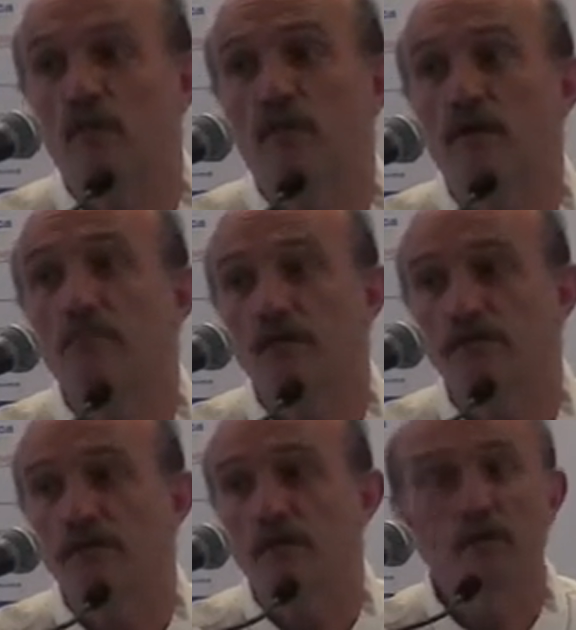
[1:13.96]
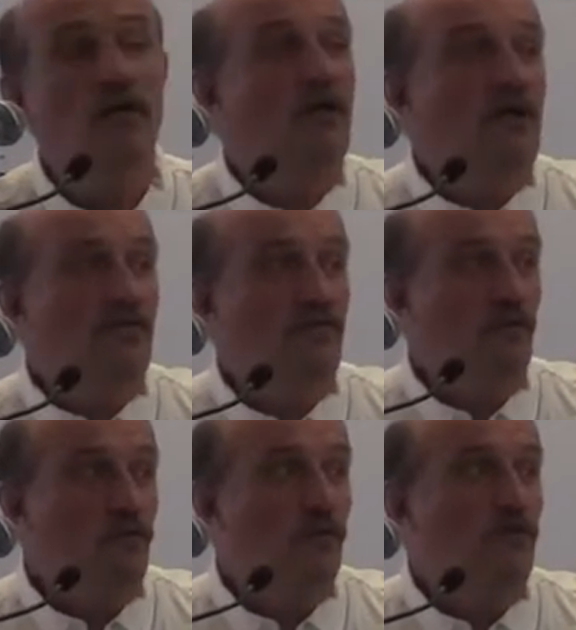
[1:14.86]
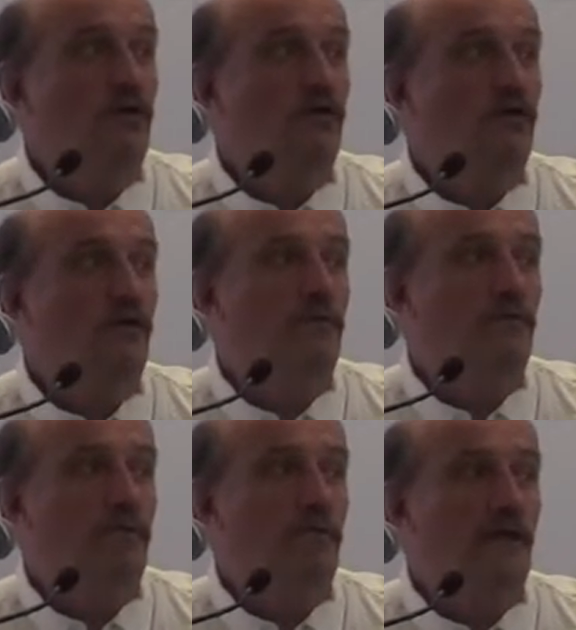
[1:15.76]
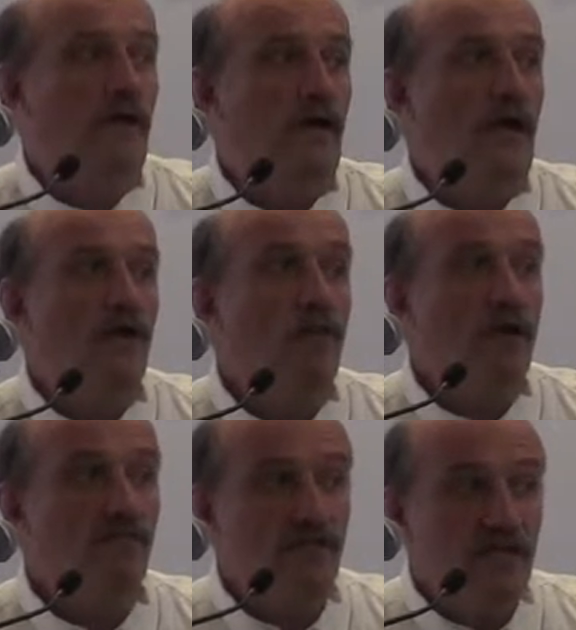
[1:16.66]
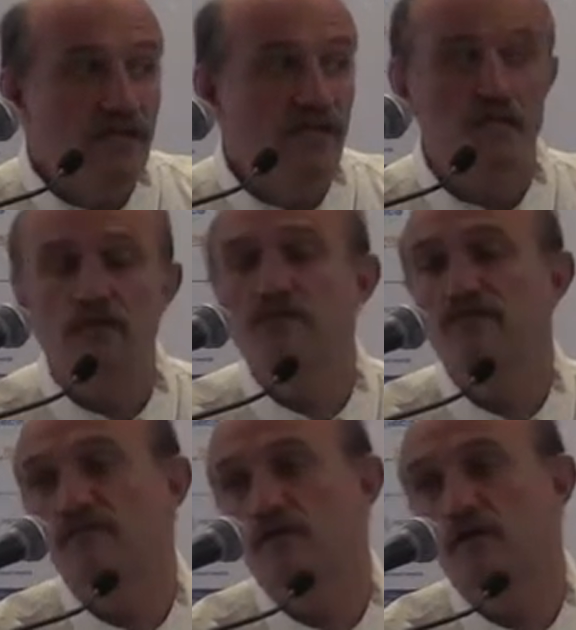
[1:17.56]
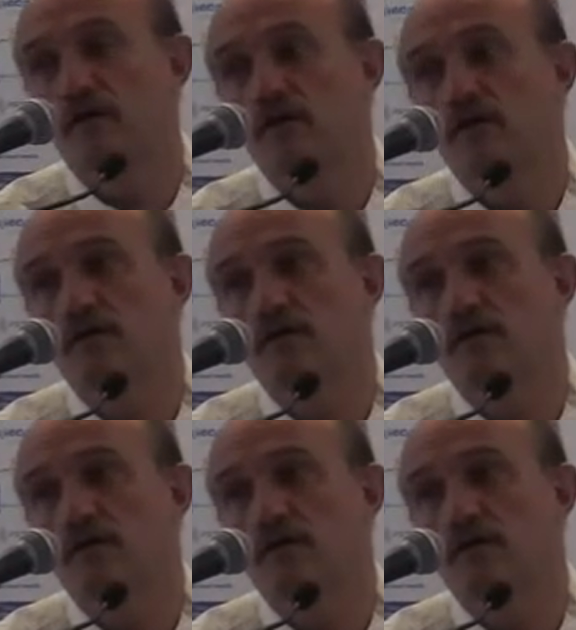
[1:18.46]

what happened. So, and we have a need for